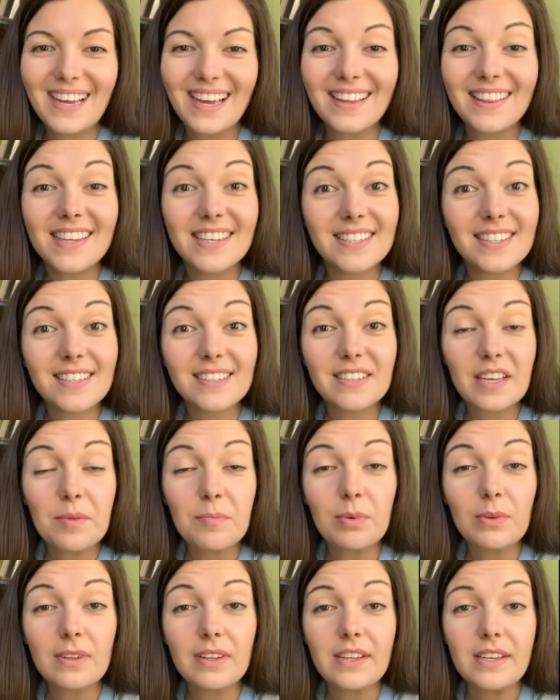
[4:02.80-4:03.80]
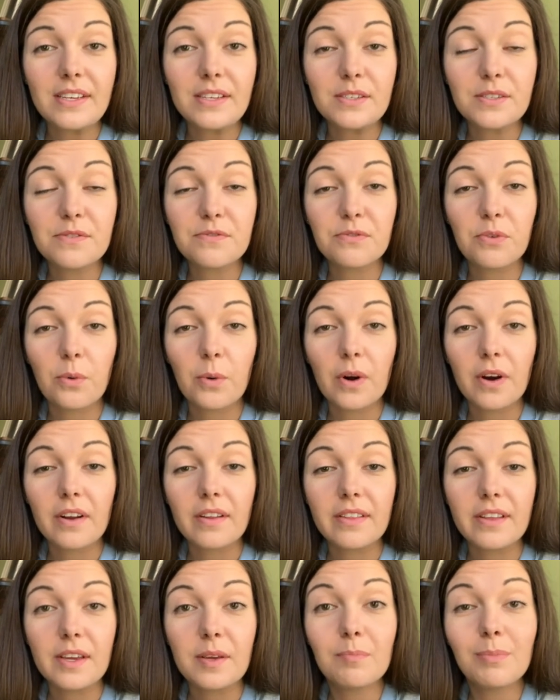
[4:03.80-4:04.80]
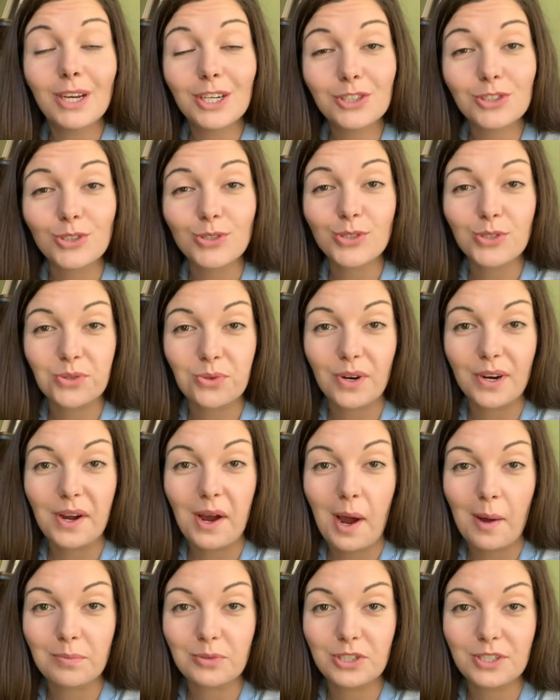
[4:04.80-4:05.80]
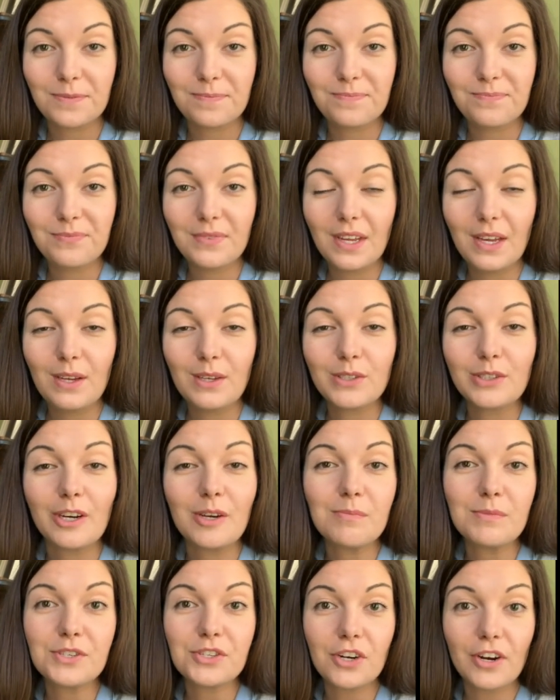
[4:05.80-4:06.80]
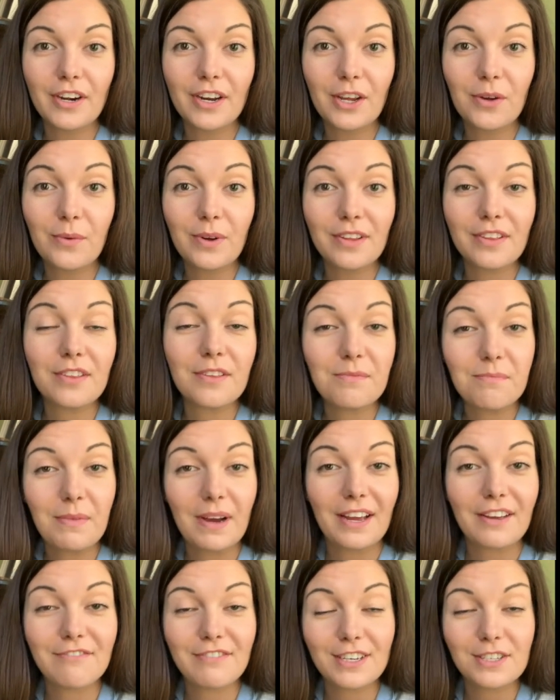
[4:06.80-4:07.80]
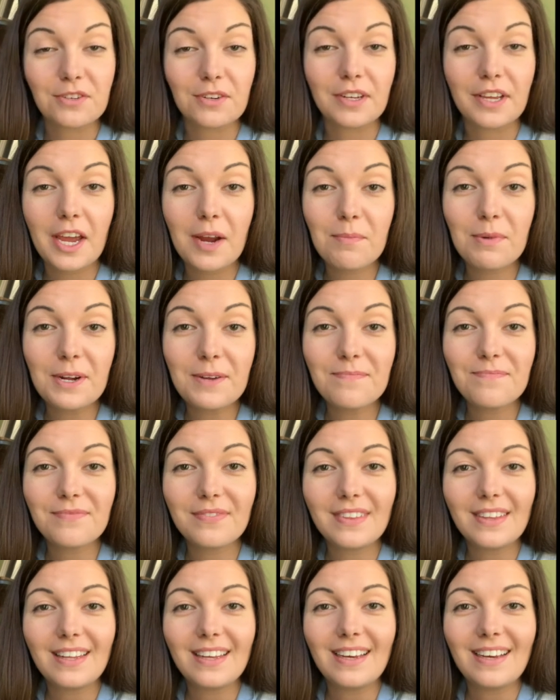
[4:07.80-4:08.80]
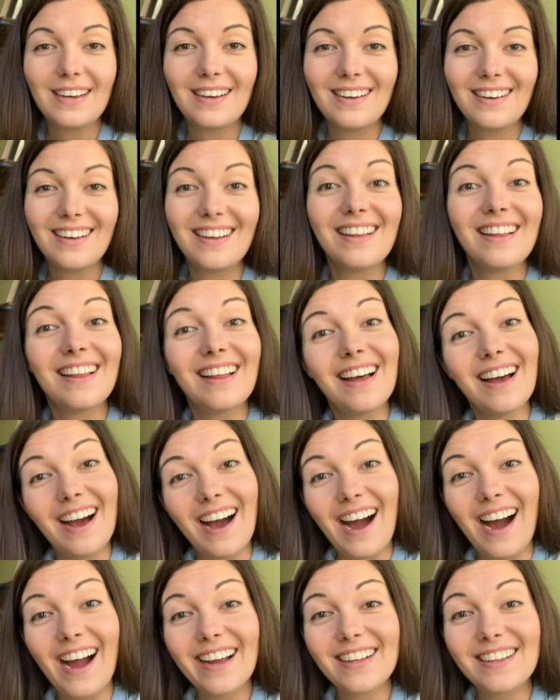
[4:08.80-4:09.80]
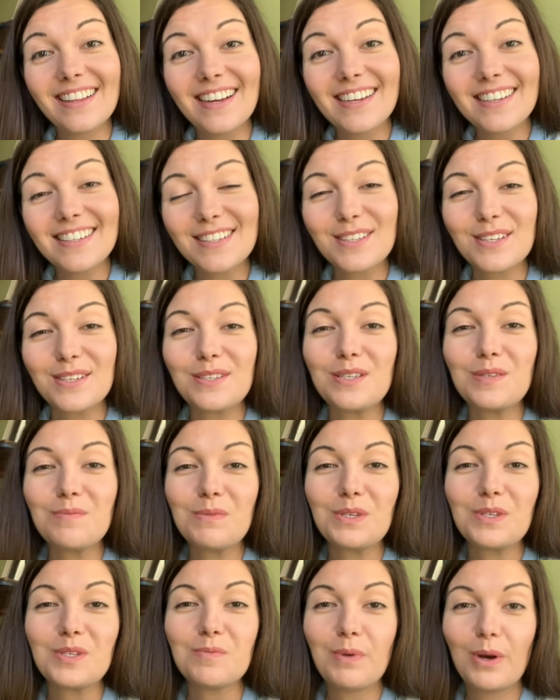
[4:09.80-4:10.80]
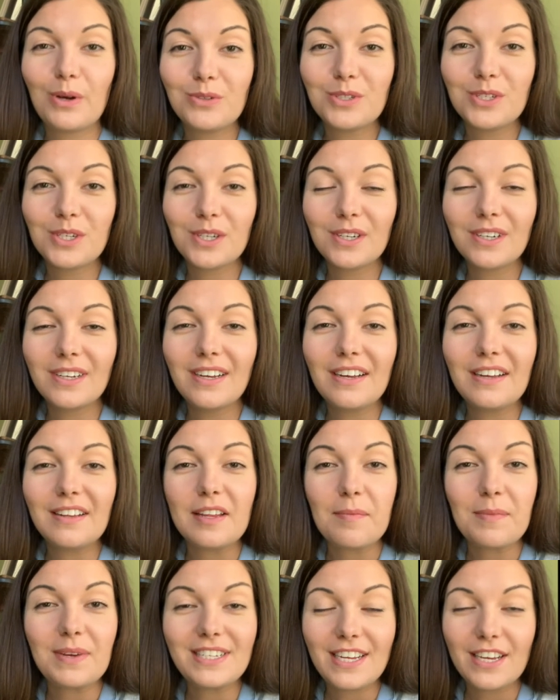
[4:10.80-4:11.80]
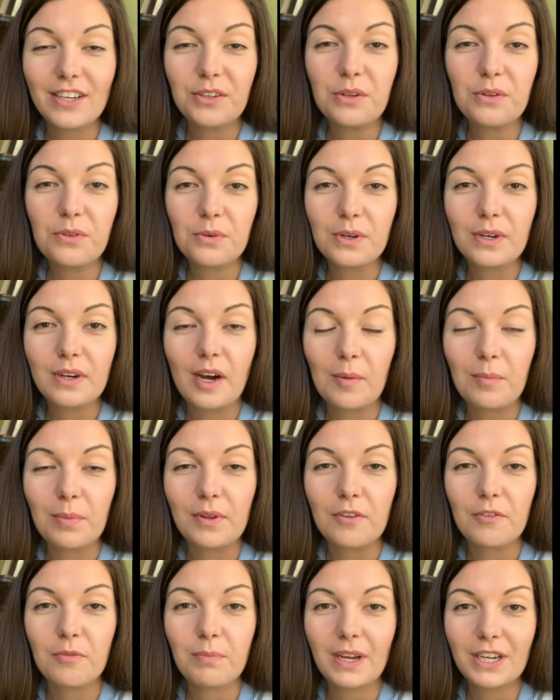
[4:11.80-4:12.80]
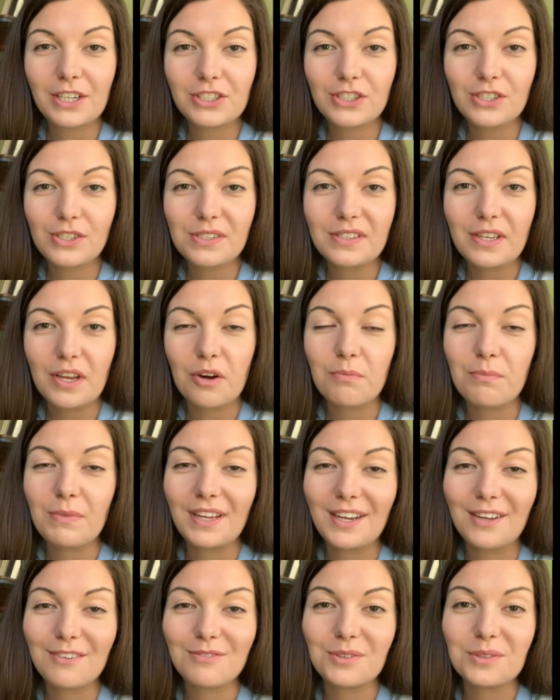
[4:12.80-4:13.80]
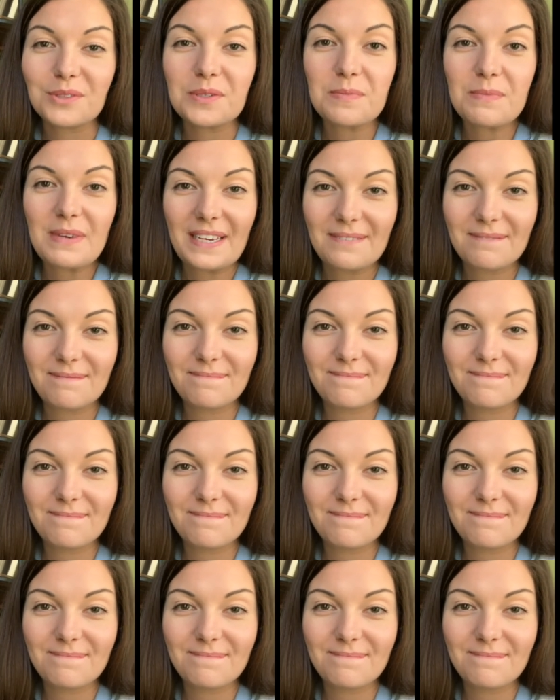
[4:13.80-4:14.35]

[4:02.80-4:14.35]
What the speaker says: This example is for the picture story option. So I'm starting with my face on camera. Hi class, this is Mrs. Poster. Let me take you through a couple of pictures that are meaningful to me.